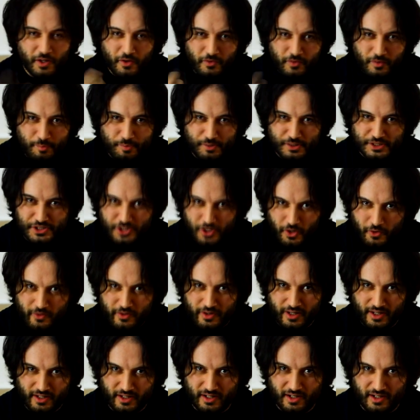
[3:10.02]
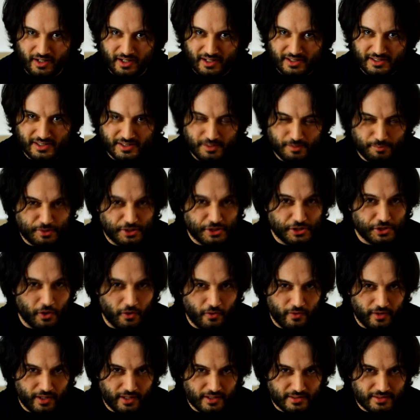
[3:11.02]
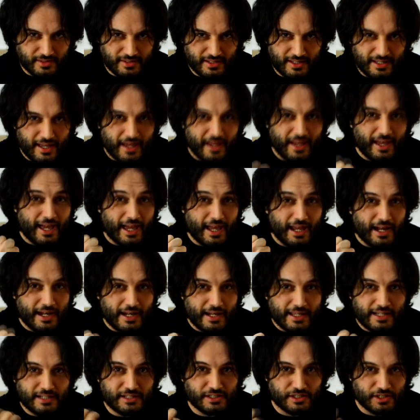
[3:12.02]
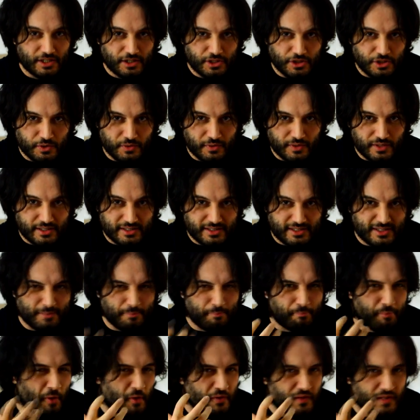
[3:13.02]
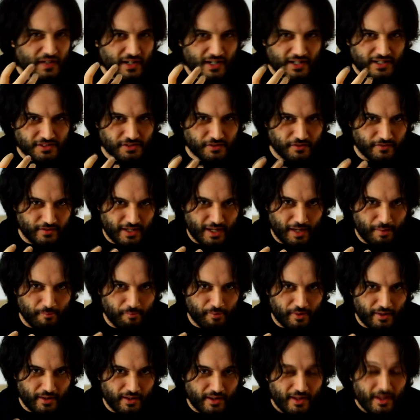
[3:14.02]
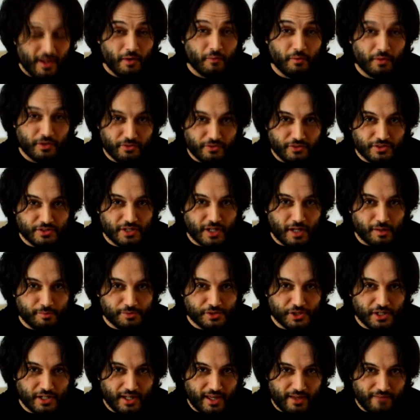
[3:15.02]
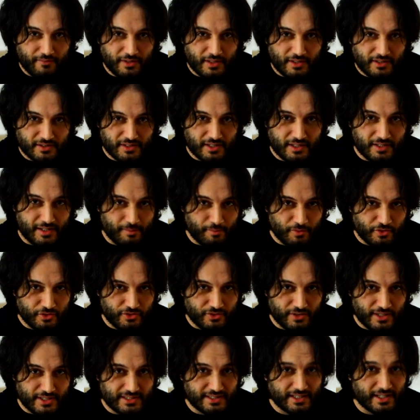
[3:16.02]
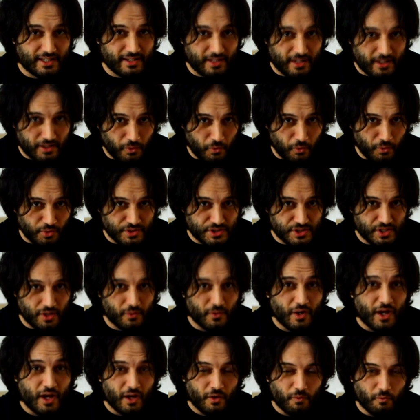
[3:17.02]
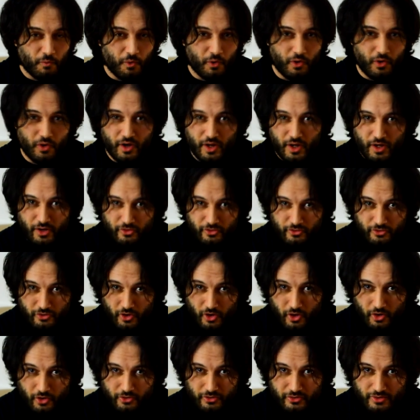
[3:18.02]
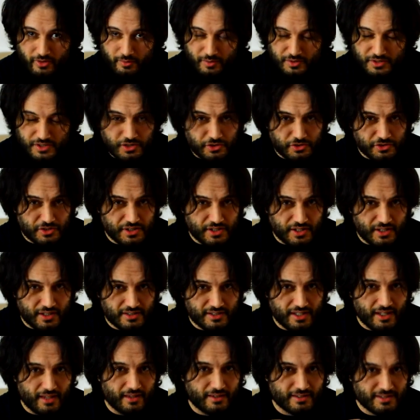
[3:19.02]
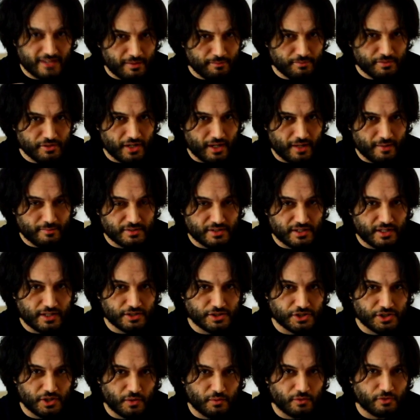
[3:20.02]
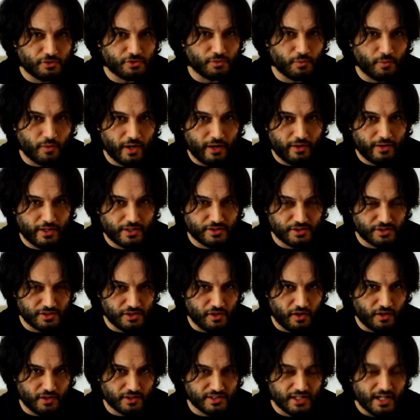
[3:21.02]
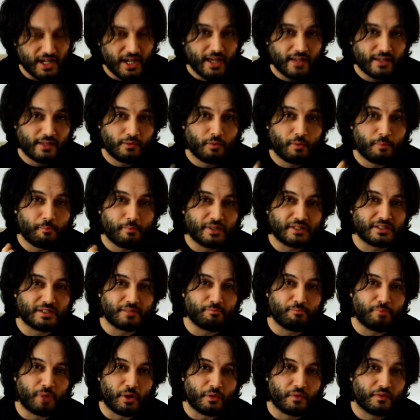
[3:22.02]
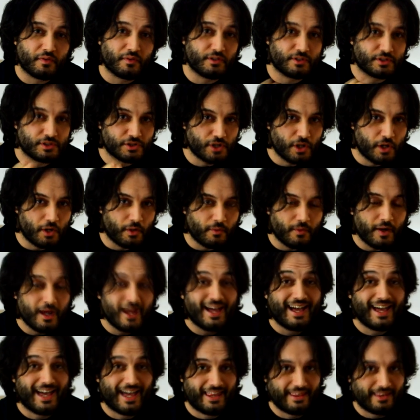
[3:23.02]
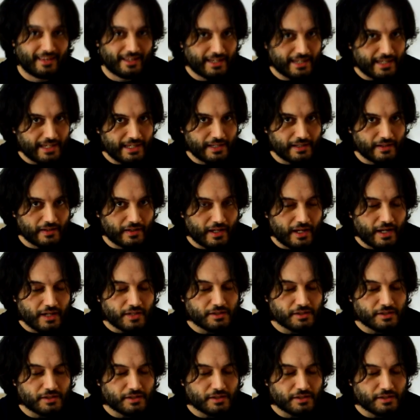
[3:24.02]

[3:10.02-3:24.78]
you know the Praetorian Guard, the Praetorians, the elite unit, the bodyguards of the Emperor, where there is sculptural evidence that demonstrates that they also wore socks. Now, what's interesting is that sometimes they are shown wearing socks that were missing both the toe and the heel.